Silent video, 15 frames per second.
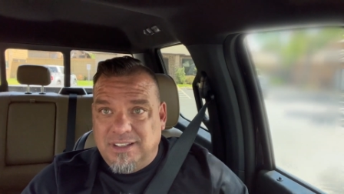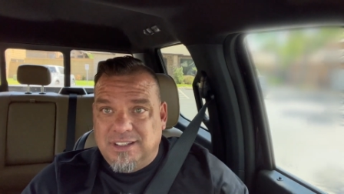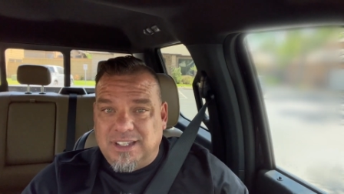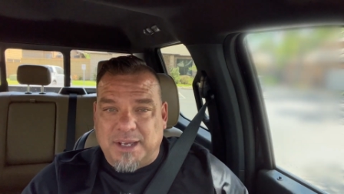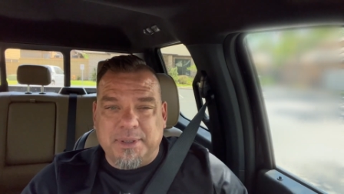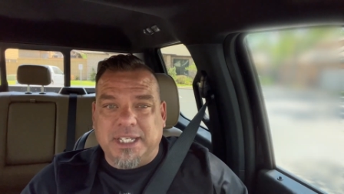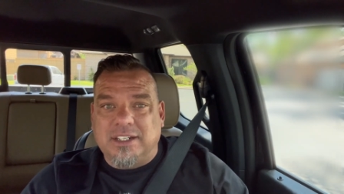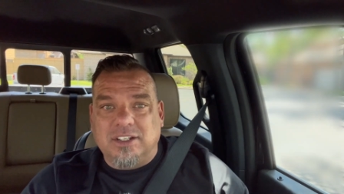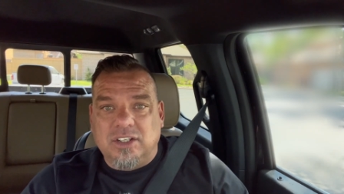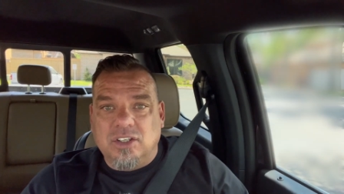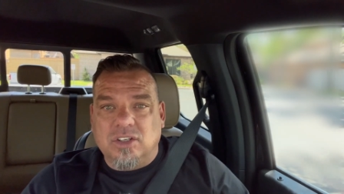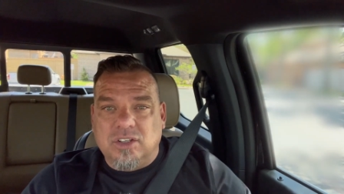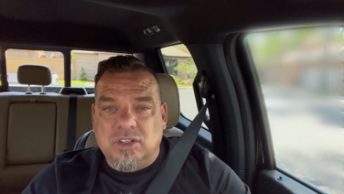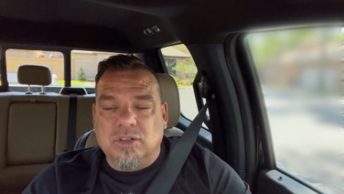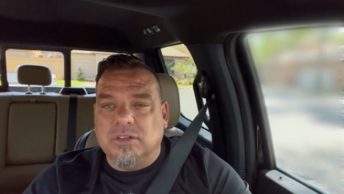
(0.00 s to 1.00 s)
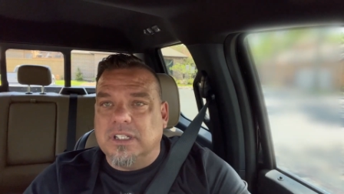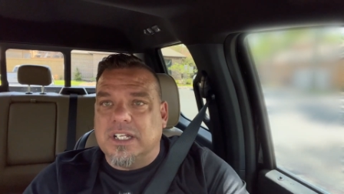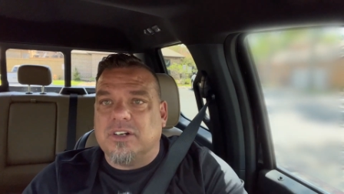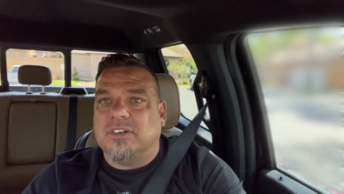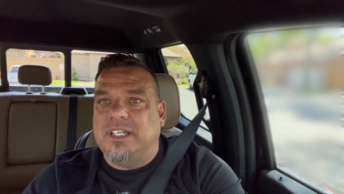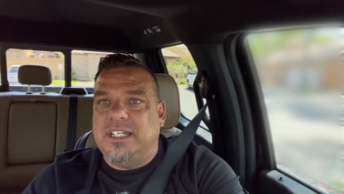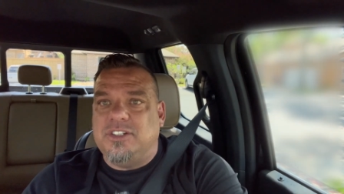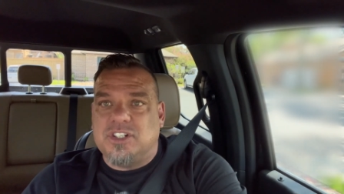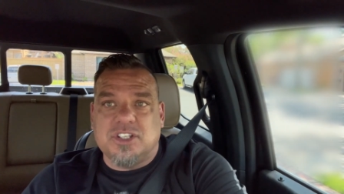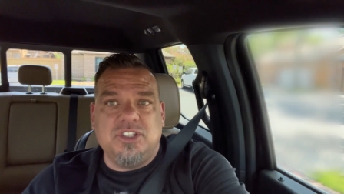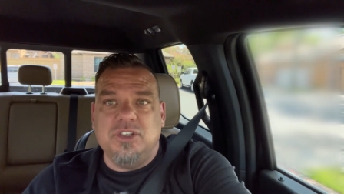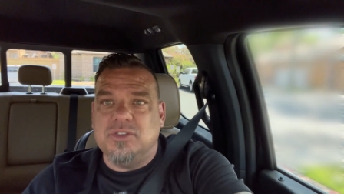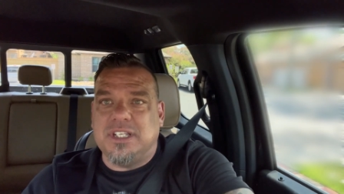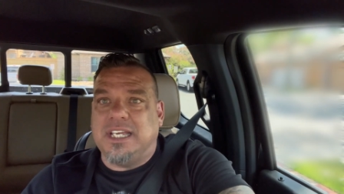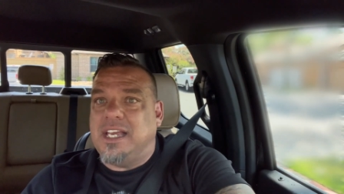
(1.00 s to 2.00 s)
I mean, you, you literally just
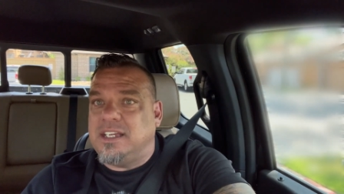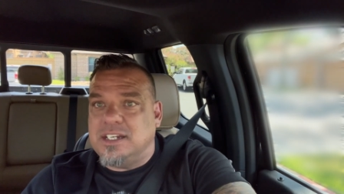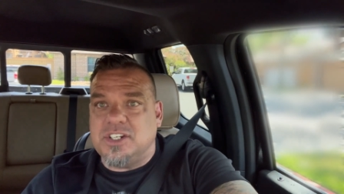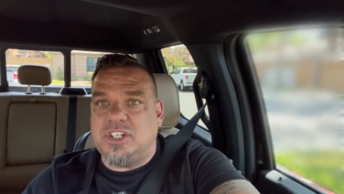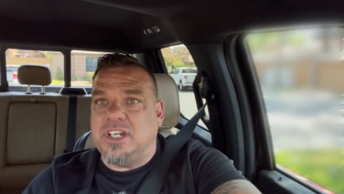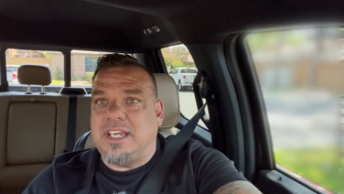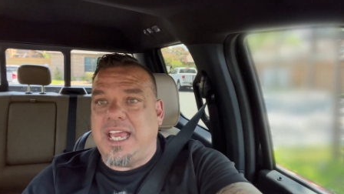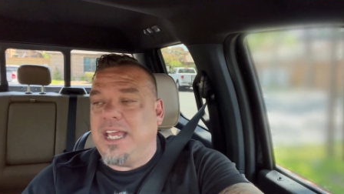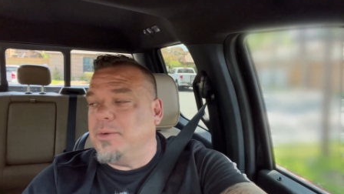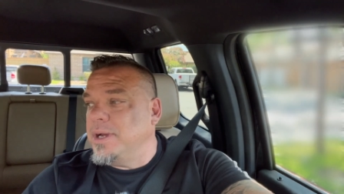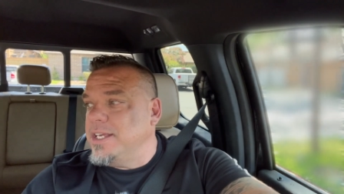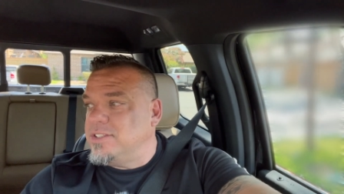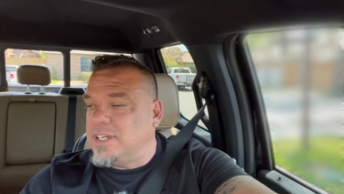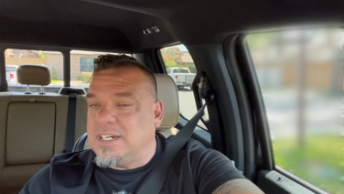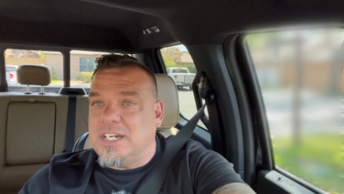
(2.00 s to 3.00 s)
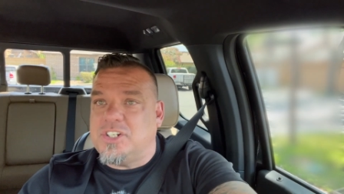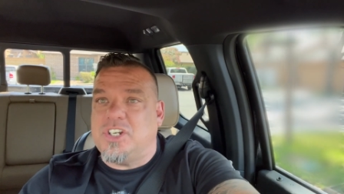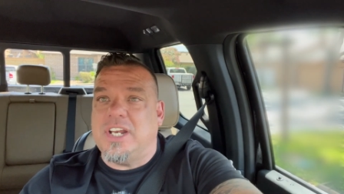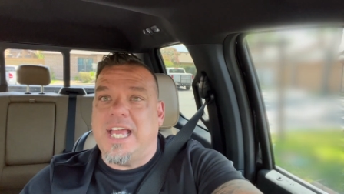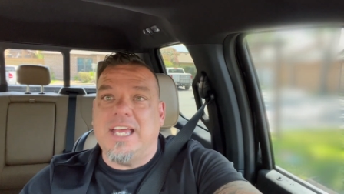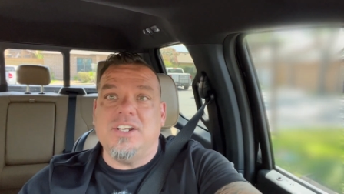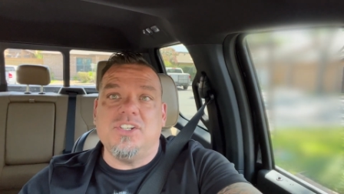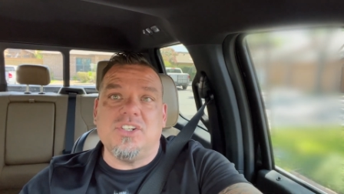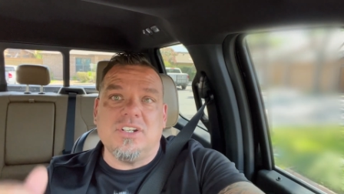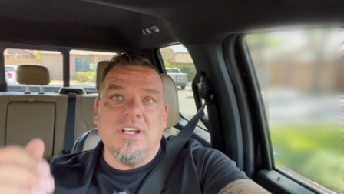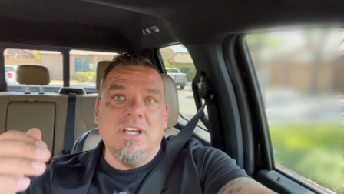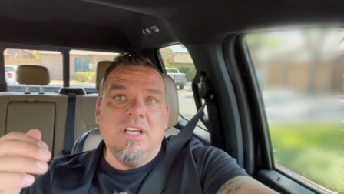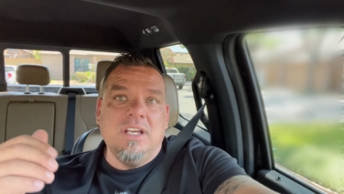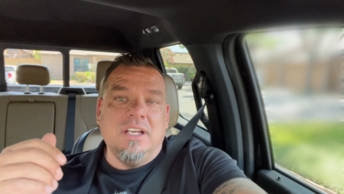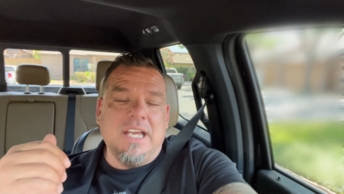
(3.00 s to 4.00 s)
using Ignition Gateways, Ignition Edge,
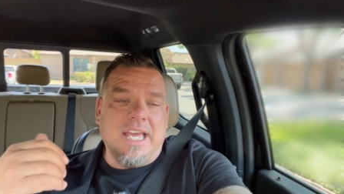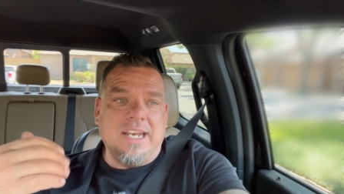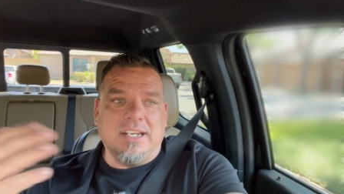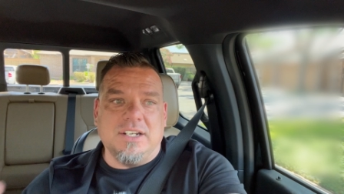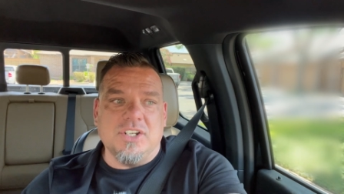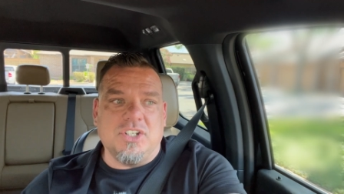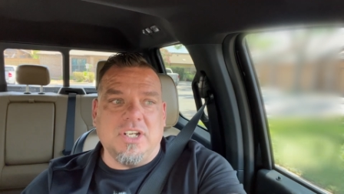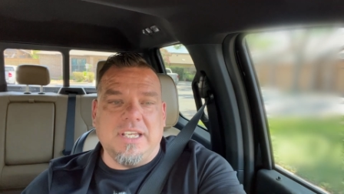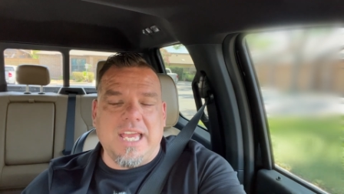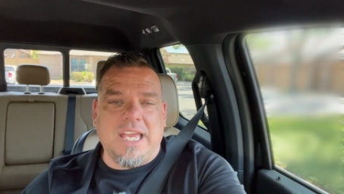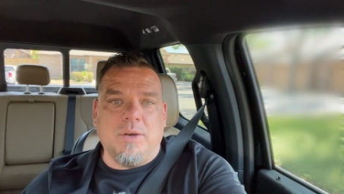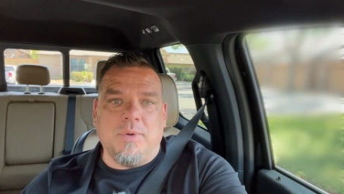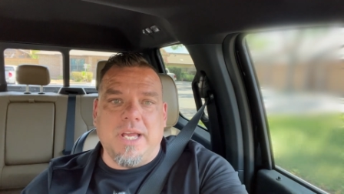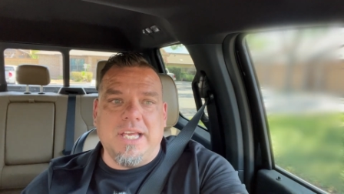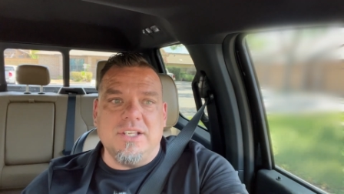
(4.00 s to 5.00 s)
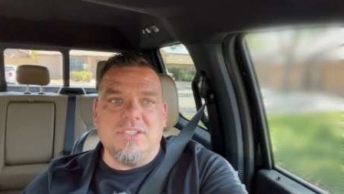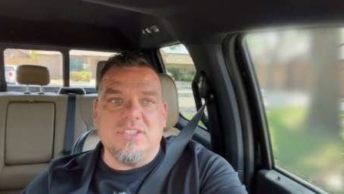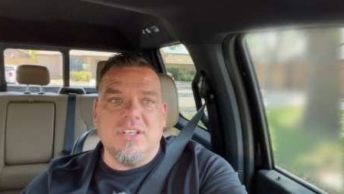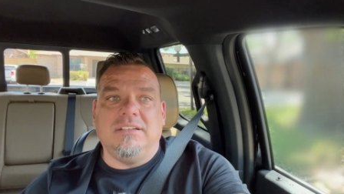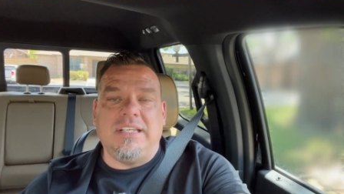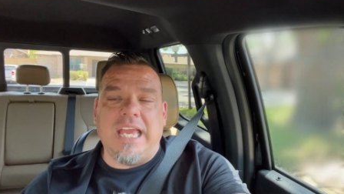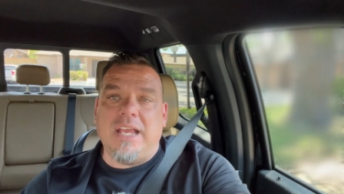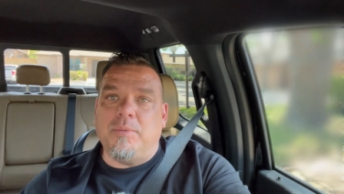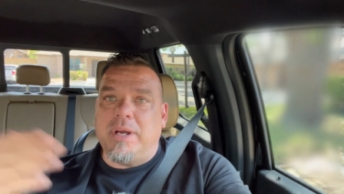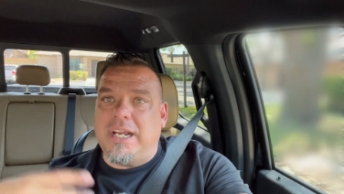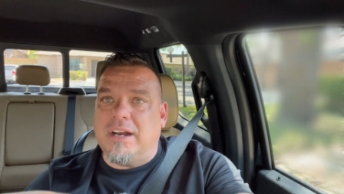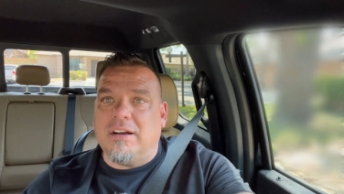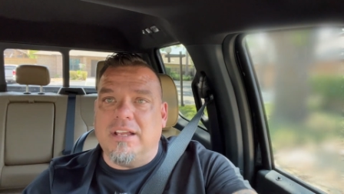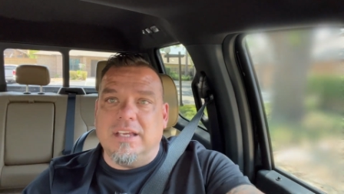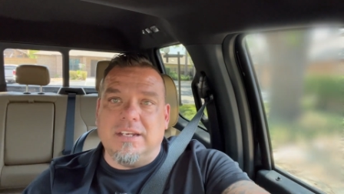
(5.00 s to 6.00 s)
and Ignition Gateways, Gateway
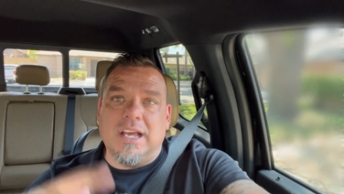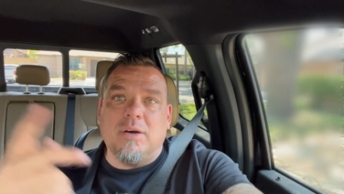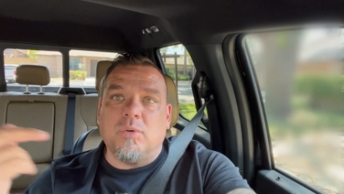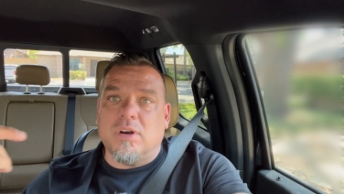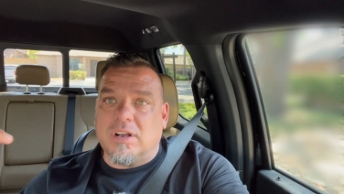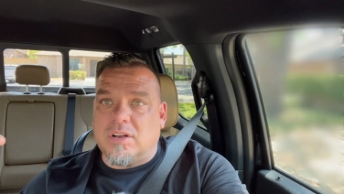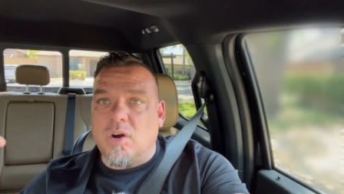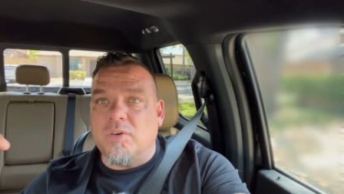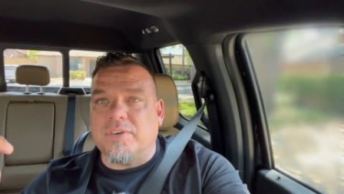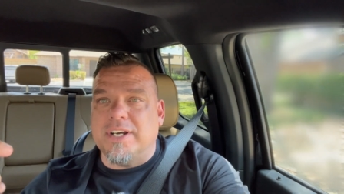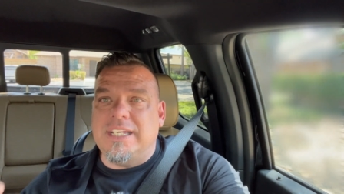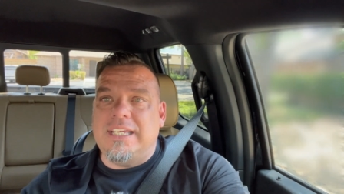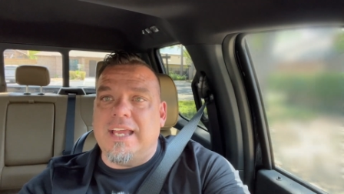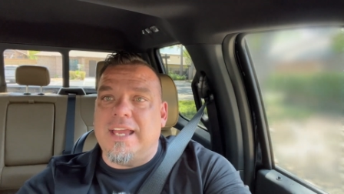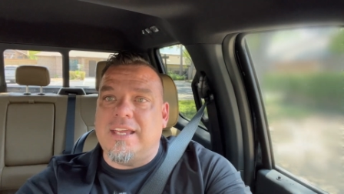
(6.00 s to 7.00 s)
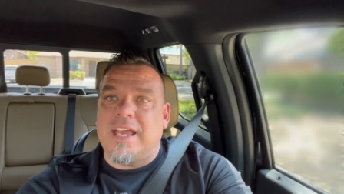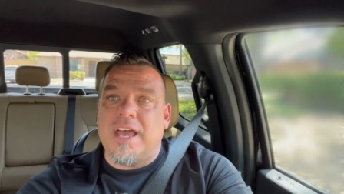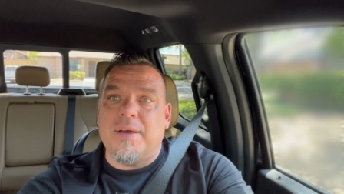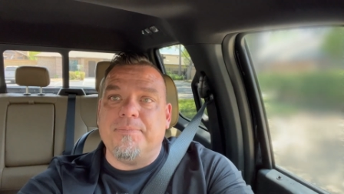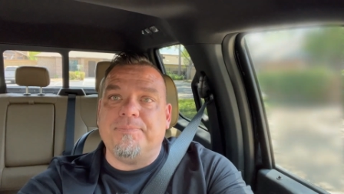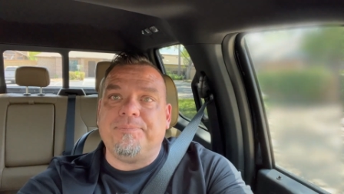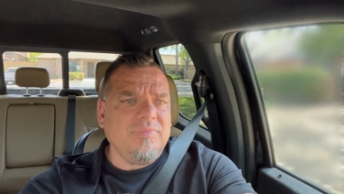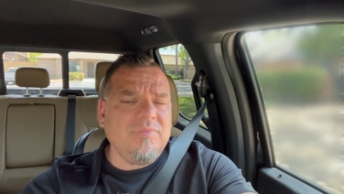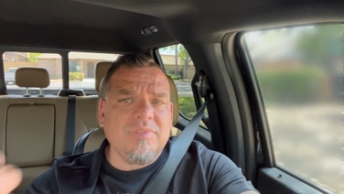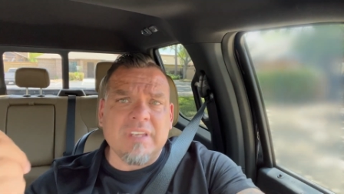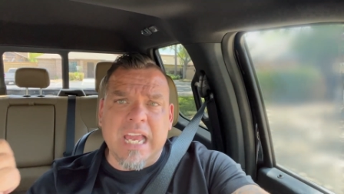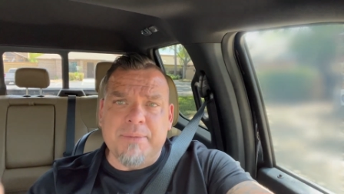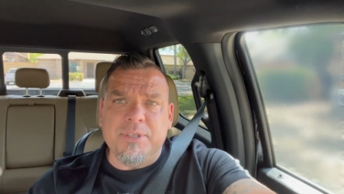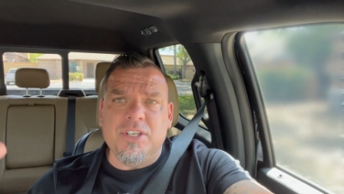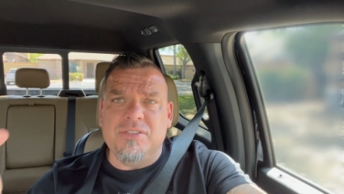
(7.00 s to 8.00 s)
Area Network over EAM,
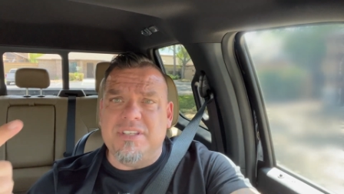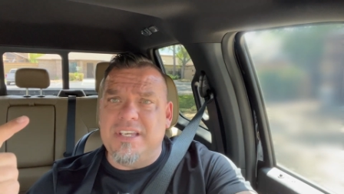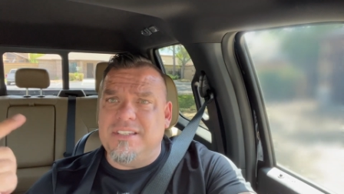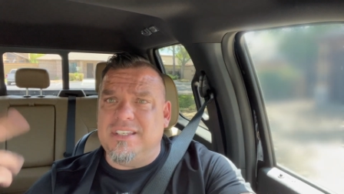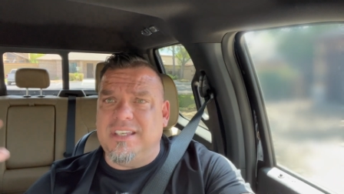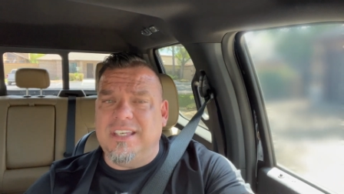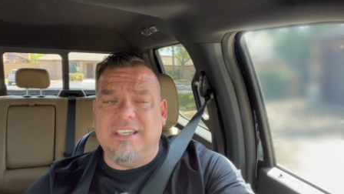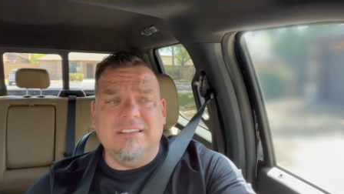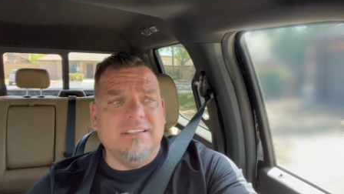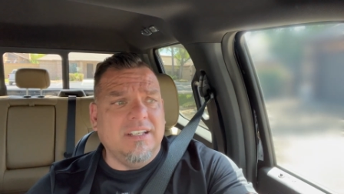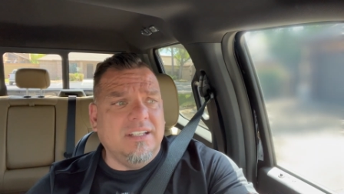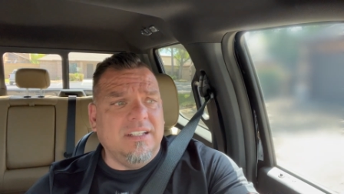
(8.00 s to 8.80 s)
MQTT,